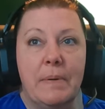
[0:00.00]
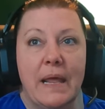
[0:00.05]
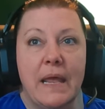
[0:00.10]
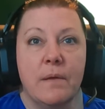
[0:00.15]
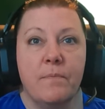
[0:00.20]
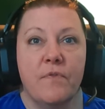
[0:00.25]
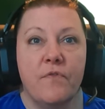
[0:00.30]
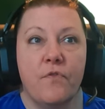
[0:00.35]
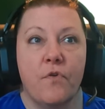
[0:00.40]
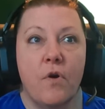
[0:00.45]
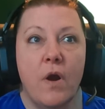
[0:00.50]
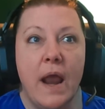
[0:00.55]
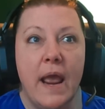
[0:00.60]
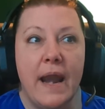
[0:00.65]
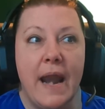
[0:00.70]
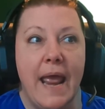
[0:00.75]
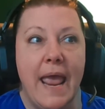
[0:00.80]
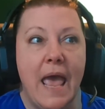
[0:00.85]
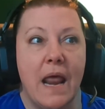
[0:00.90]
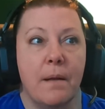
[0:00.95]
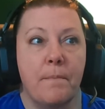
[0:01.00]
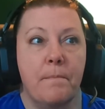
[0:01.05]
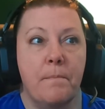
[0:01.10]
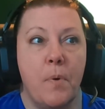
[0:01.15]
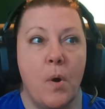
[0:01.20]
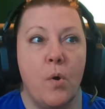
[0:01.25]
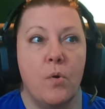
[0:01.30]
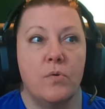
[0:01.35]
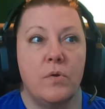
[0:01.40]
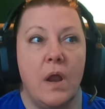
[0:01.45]
played before, and I had a
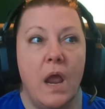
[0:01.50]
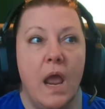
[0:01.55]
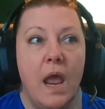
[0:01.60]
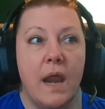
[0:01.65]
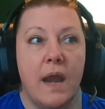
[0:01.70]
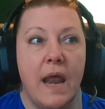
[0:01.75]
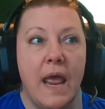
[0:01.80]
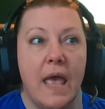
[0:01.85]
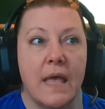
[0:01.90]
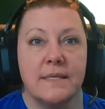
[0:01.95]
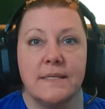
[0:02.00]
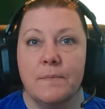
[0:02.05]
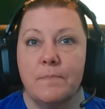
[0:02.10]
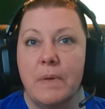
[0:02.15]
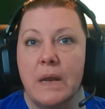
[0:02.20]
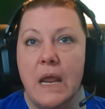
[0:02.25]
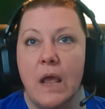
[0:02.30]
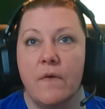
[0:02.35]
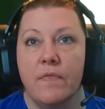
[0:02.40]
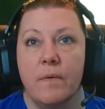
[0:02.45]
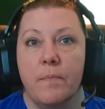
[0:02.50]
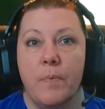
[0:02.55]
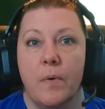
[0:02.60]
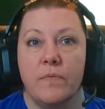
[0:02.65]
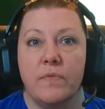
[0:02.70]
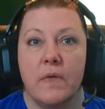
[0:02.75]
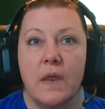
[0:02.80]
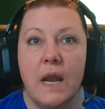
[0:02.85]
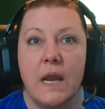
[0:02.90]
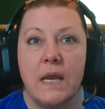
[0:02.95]
boat, and I had somebody on the
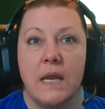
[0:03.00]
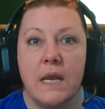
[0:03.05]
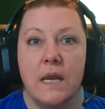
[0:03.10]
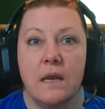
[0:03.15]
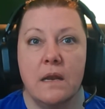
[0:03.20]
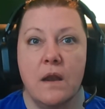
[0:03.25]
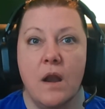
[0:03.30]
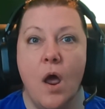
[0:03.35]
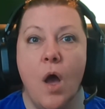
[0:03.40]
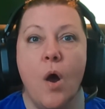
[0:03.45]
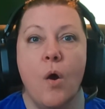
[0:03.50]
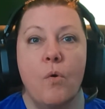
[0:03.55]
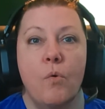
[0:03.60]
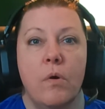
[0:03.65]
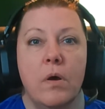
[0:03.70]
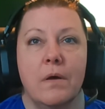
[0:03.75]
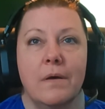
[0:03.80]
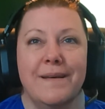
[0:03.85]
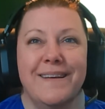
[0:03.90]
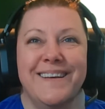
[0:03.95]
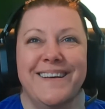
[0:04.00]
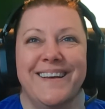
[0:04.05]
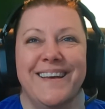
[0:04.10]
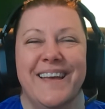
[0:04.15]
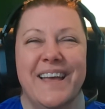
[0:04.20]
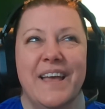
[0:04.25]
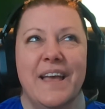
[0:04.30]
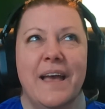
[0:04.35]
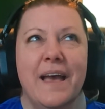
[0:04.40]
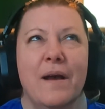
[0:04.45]
boat that I didn't know.
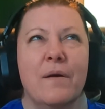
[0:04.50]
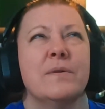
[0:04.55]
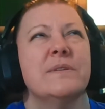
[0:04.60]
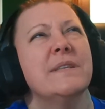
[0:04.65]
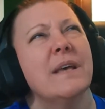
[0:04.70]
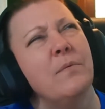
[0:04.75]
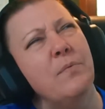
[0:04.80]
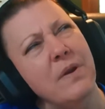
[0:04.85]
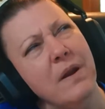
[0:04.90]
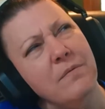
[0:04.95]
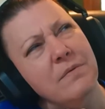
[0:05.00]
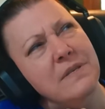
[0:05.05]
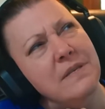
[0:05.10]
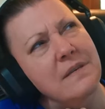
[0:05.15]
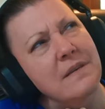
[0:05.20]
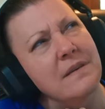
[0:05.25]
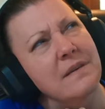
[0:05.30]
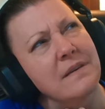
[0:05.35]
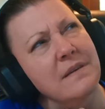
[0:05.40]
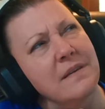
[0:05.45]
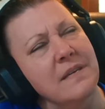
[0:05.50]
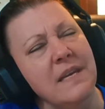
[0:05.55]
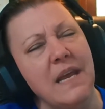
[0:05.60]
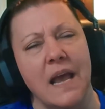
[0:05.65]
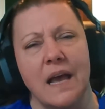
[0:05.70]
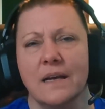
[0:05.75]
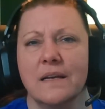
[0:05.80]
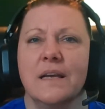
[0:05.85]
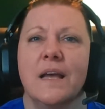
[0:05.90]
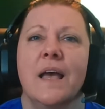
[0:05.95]
Was that what I was?
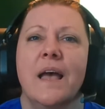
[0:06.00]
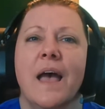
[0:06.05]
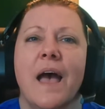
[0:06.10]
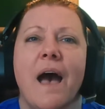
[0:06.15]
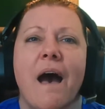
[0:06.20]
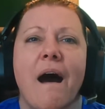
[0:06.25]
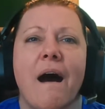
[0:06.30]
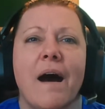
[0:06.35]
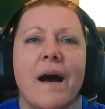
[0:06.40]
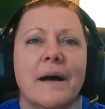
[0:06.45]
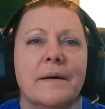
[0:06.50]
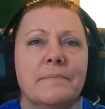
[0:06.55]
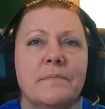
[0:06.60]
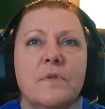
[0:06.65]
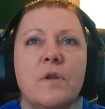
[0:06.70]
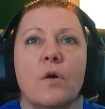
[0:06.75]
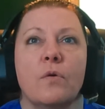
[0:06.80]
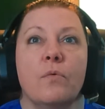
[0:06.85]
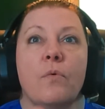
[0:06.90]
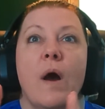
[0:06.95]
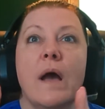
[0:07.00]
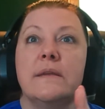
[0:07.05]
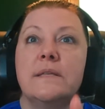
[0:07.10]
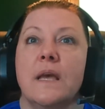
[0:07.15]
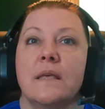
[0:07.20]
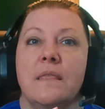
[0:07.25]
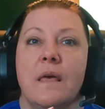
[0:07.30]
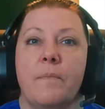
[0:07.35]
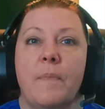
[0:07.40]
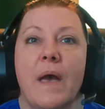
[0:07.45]
Yeah. No, I
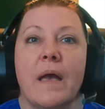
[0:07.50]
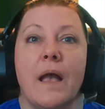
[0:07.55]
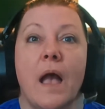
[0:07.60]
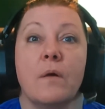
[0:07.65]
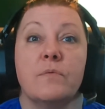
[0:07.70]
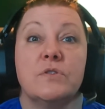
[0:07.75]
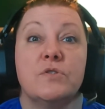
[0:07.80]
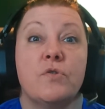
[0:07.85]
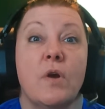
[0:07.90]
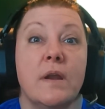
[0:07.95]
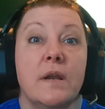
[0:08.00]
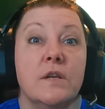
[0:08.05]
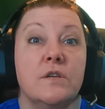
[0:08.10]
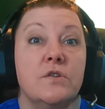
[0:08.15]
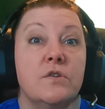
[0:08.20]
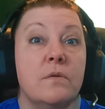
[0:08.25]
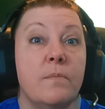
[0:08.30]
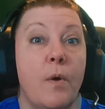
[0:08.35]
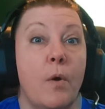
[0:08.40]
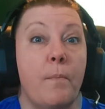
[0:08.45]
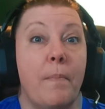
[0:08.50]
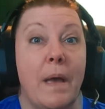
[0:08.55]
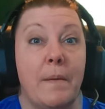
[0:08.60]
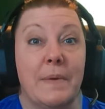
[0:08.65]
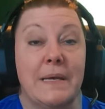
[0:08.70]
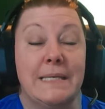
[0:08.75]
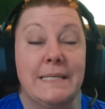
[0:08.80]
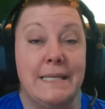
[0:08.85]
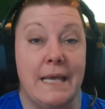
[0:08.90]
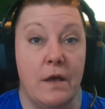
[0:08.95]
take that back. I was trying to do the boat by
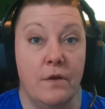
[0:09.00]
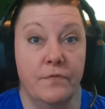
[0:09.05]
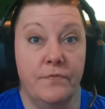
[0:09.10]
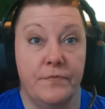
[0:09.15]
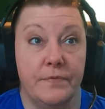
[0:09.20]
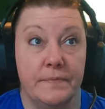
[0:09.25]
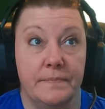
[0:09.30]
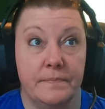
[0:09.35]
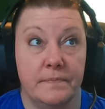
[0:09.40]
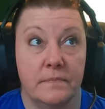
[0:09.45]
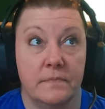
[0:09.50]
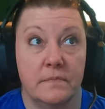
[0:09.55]
myself.